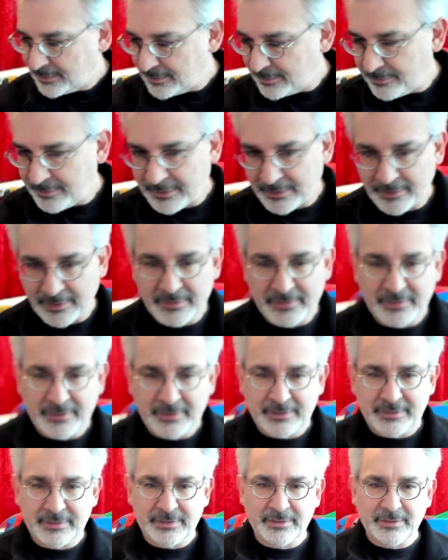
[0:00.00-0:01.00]
where is
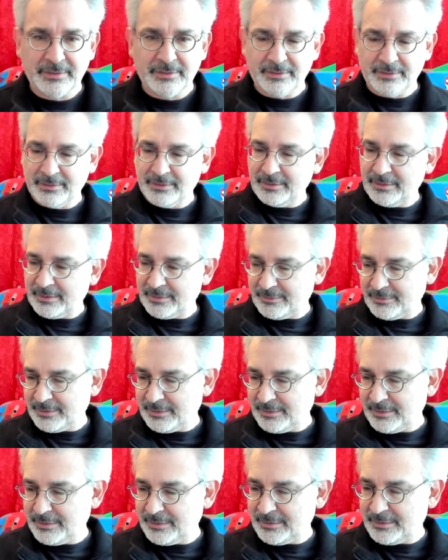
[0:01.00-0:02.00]
it? There it
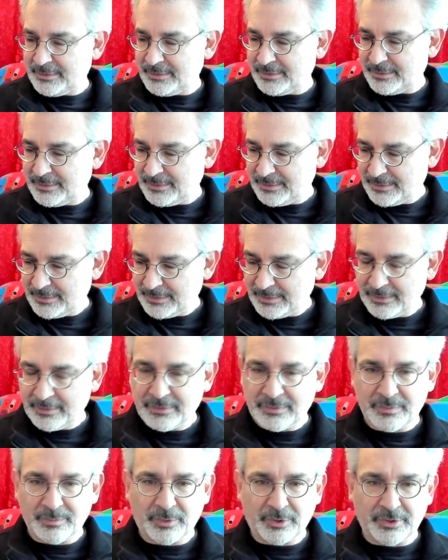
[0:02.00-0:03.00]
is,
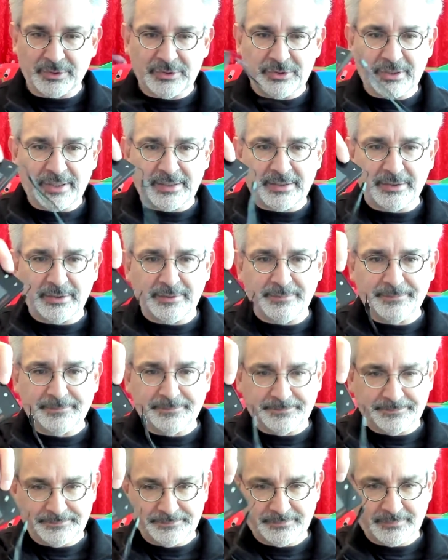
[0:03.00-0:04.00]
Smart Checker,